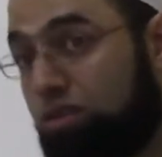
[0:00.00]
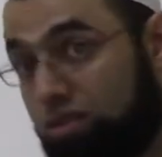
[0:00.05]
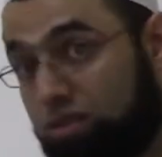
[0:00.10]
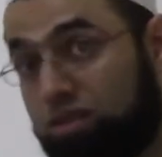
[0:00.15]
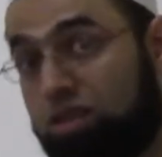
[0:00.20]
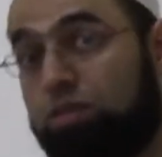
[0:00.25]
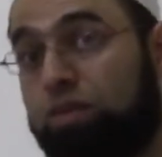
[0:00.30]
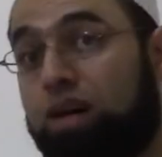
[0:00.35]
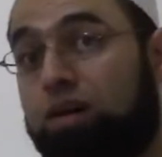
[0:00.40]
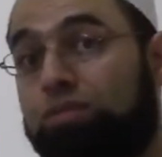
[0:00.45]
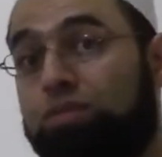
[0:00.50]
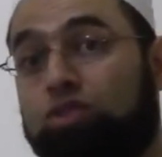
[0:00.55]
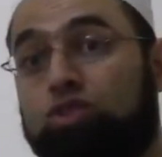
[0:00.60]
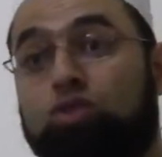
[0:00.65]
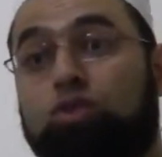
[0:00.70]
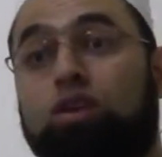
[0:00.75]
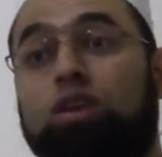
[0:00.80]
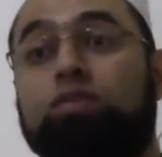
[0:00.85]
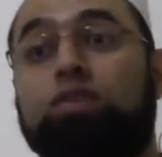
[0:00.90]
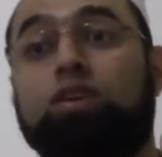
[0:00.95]
Tamam?
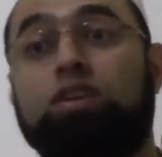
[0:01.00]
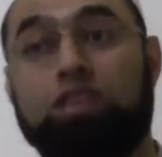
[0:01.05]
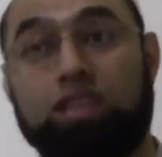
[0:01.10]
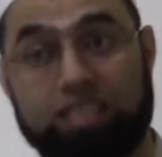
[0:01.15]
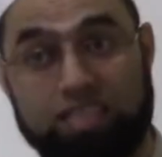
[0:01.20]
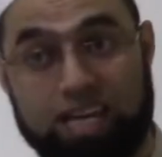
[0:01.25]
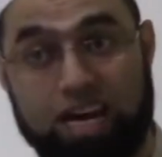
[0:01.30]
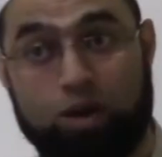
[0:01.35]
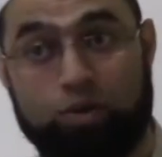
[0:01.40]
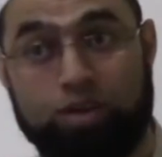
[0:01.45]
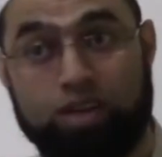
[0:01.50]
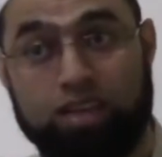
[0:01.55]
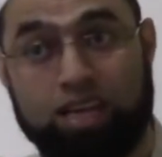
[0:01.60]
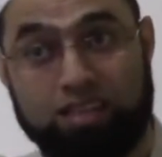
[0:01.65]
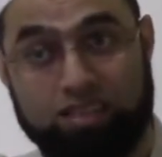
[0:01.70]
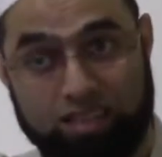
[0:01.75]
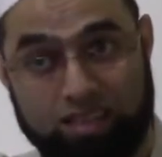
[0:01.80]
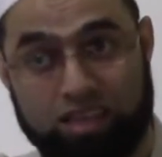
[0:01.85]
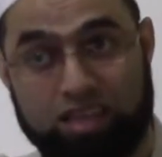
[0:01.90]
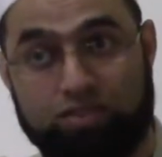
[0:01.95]
So give her the dowry
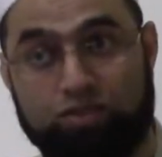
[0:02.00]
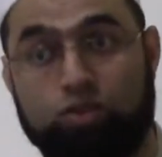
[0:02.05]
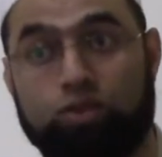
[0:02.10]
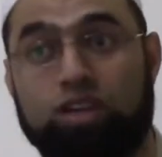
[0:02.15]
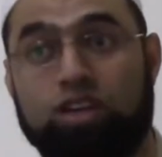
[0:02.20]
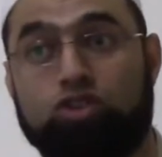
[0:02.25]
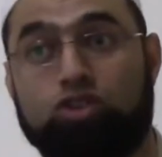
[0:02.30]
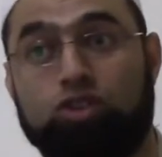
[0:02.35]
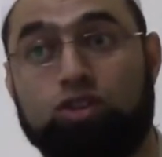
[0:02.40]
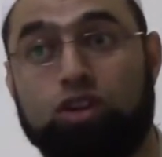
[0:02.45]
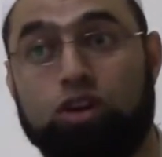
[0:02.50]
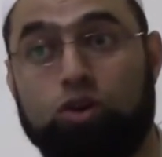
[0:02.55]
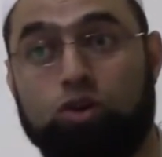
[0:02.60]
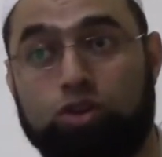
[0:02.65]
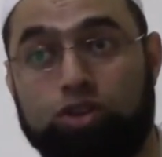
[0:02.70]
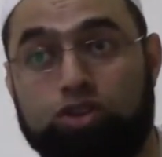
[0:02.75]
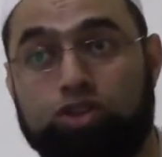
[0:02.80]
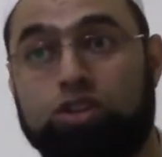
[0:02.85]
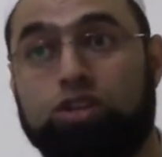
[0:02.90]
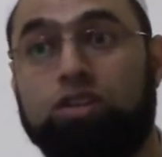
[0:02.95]
that he gave you, the
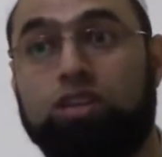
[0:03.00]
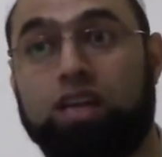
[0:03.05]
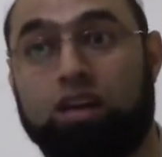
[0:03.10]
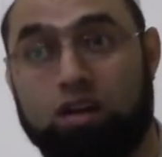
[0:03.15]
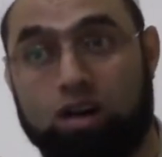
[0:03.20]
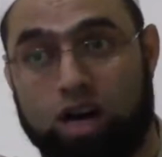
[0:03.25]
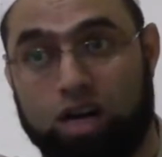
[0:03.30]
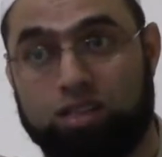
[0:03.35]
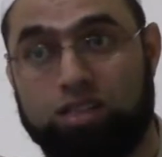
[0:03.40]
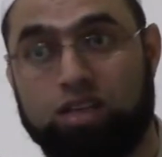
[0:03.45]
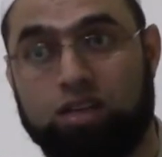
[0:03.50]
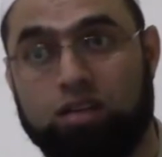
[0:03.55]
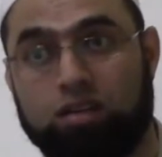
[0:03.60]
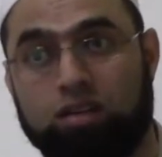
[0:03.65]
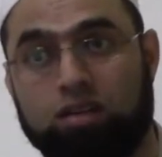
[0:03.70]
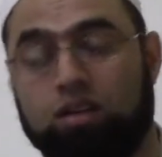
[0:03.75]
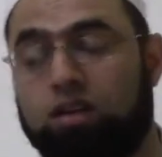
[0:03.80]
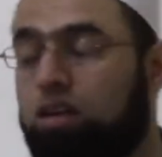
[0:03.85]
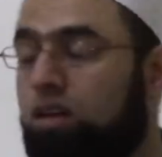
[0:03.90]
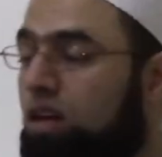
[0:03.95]
orchard, the garden,